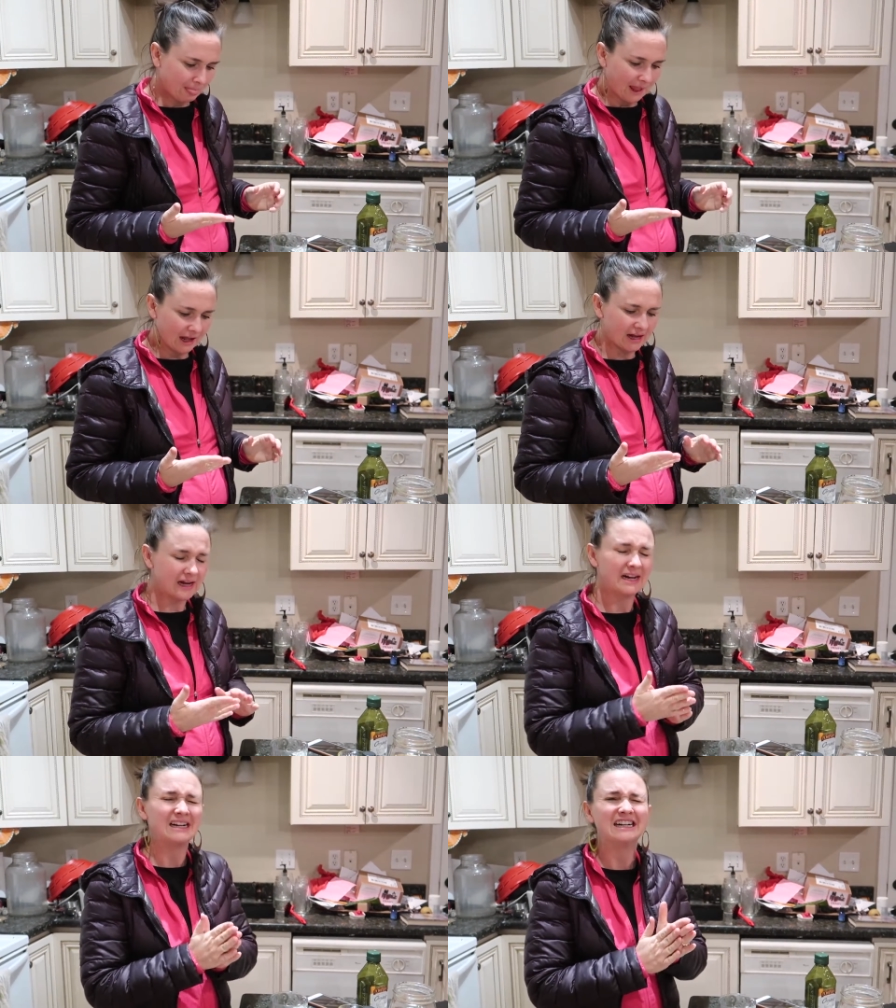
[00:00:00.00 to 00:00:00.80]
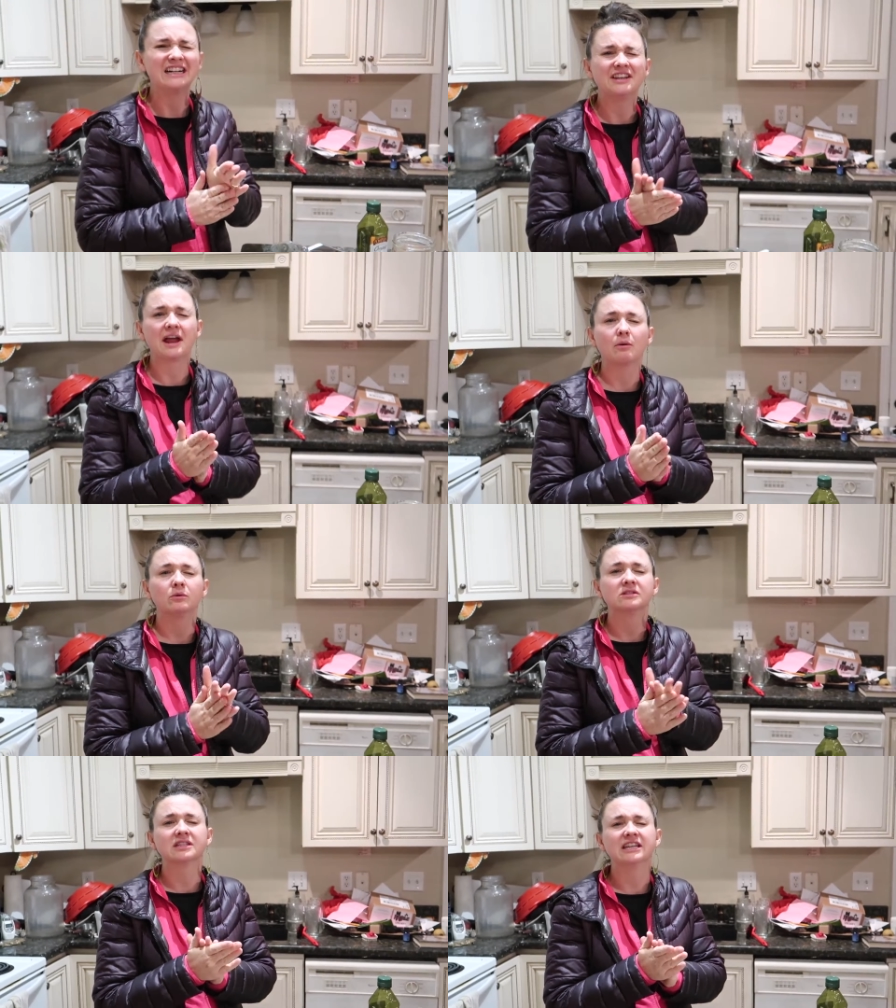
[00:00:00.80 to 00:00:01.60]
Bottoms up. Now
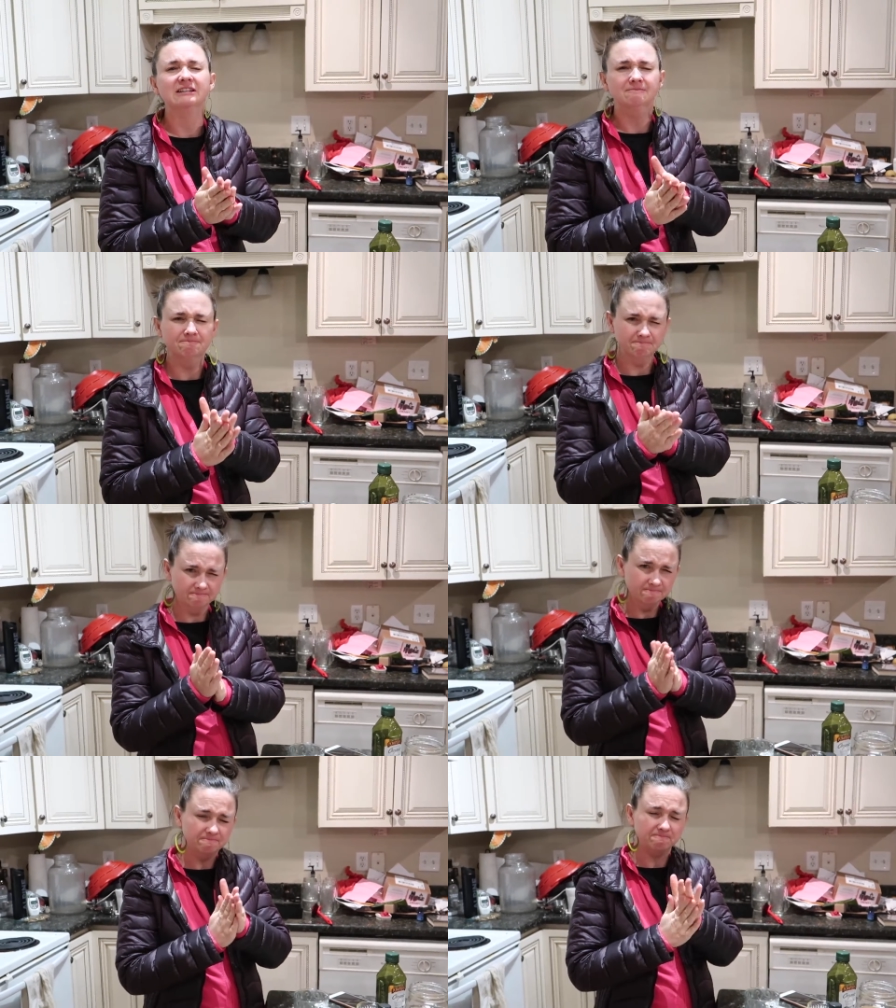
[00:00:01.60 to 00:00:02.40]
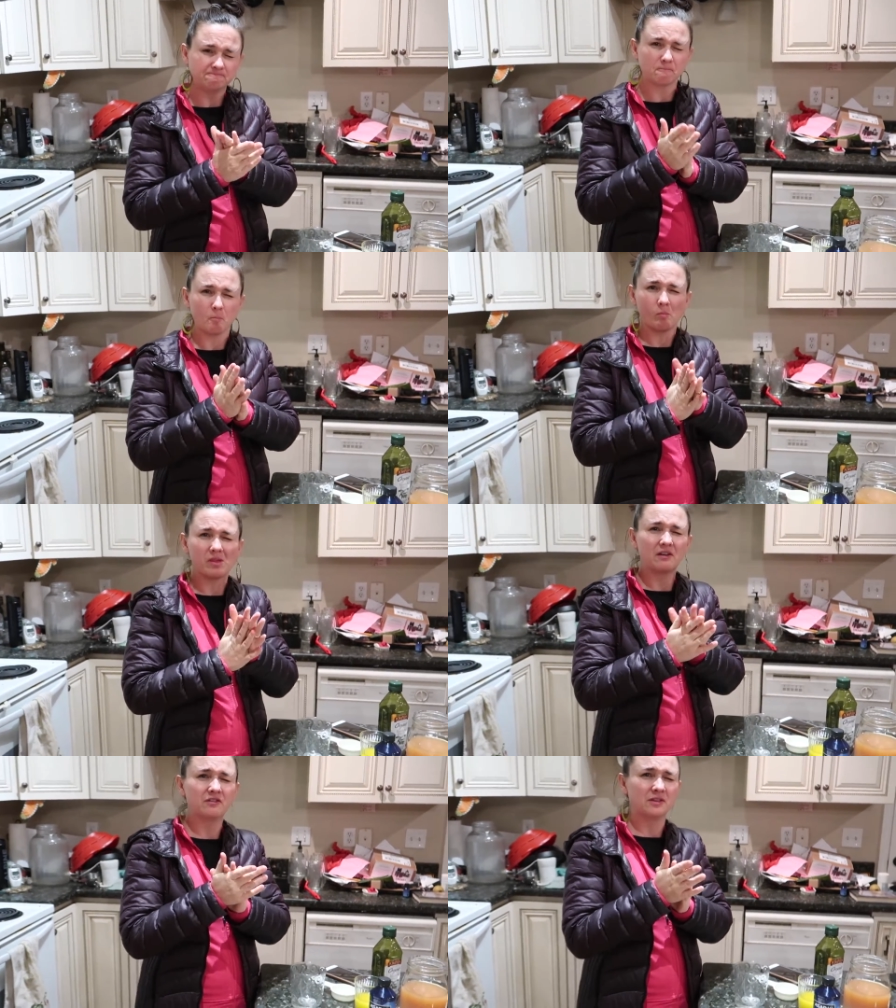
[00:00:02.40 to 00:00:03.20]
we'll see
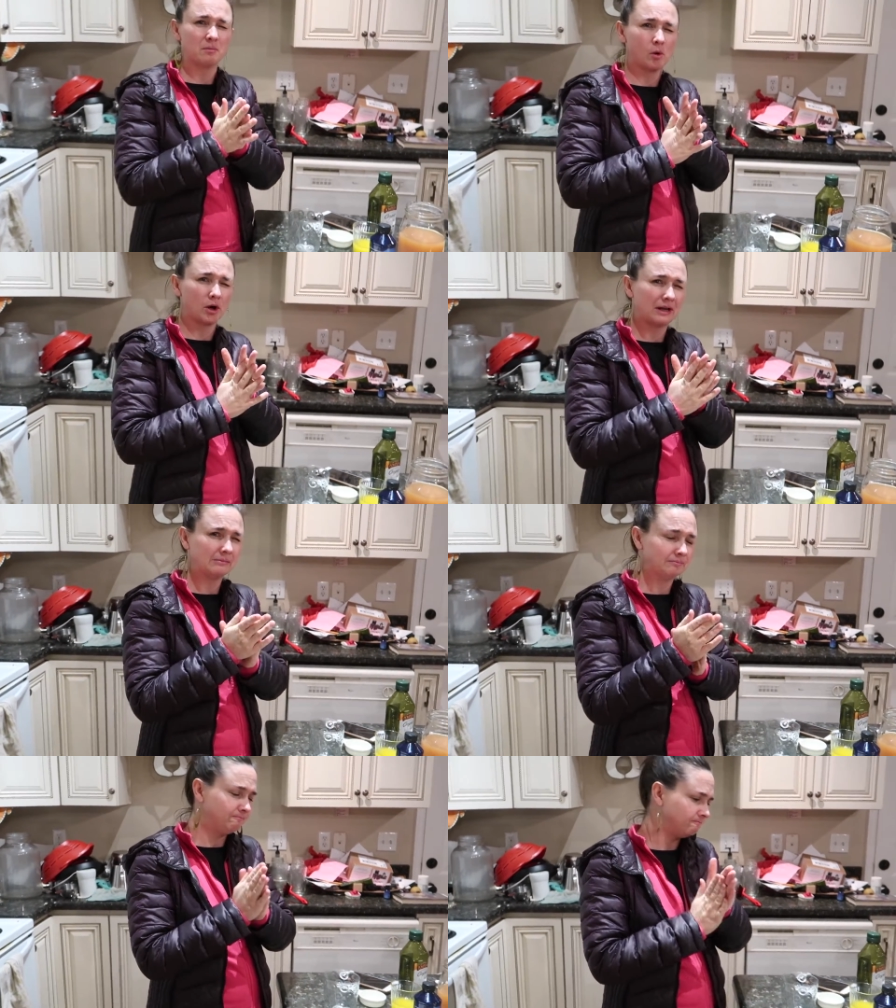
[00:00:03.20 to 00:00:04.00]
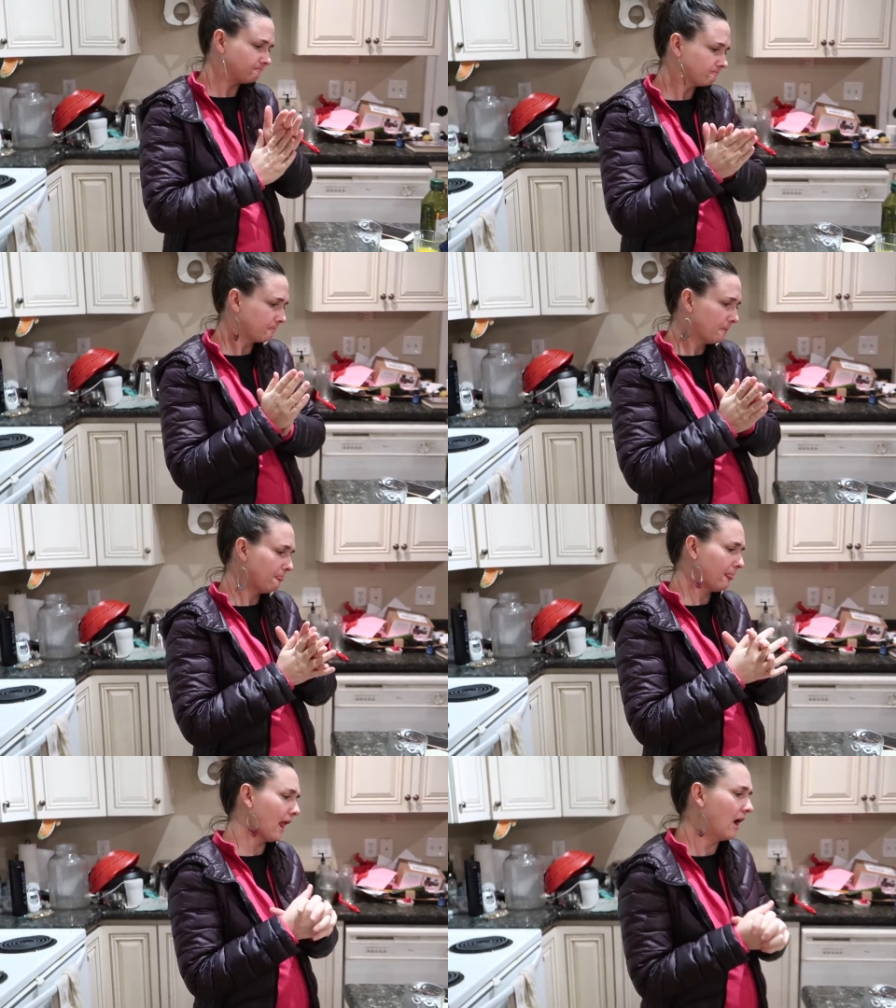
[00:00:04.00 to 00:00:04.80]
if in the morning
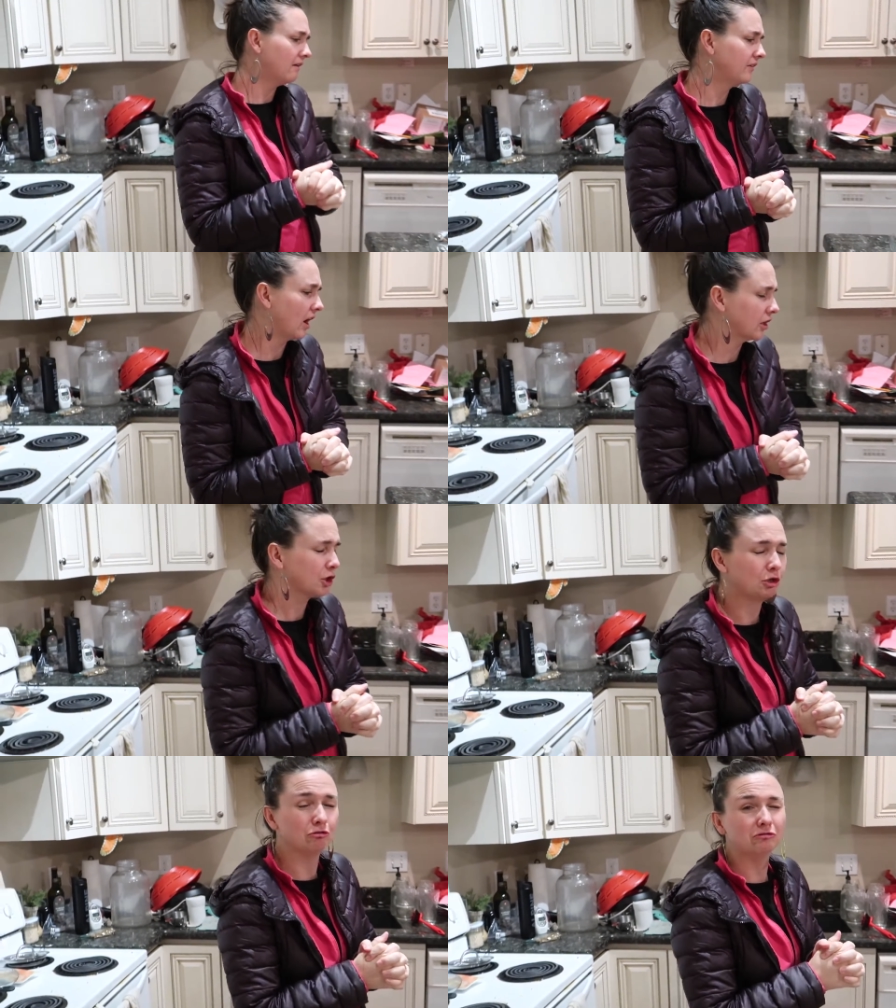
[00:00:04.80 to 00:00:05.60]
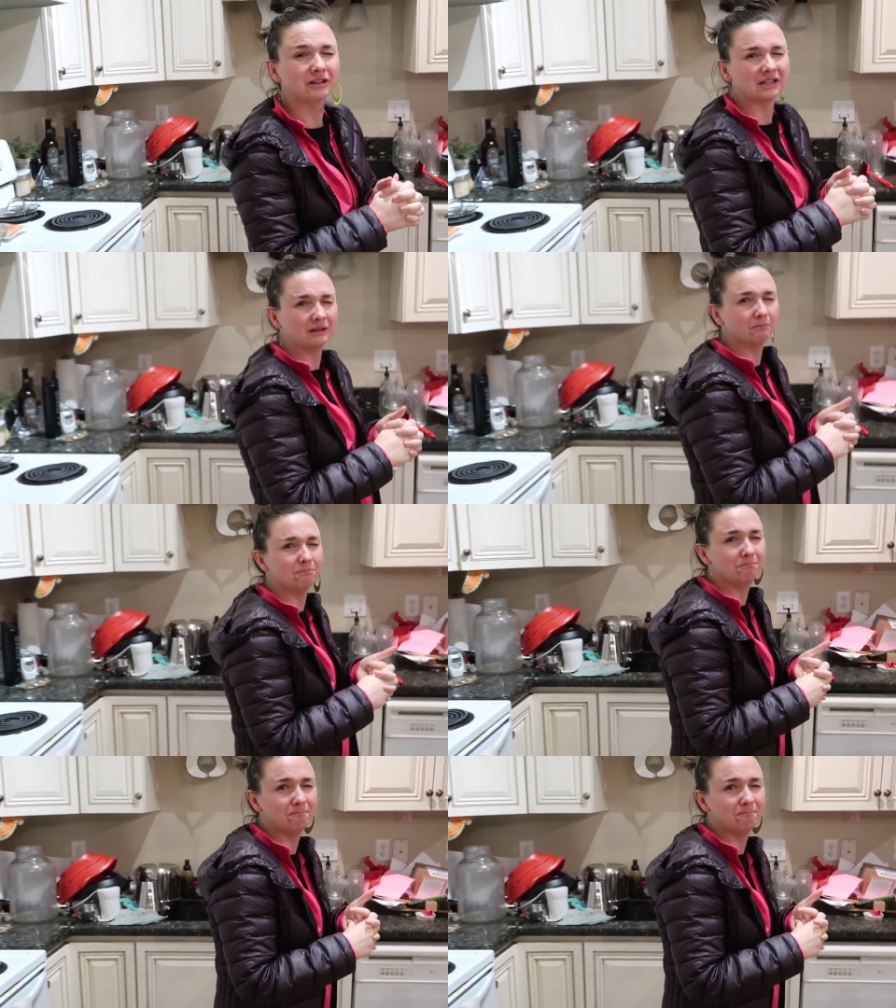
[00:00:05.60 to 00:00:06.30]
I've got cute little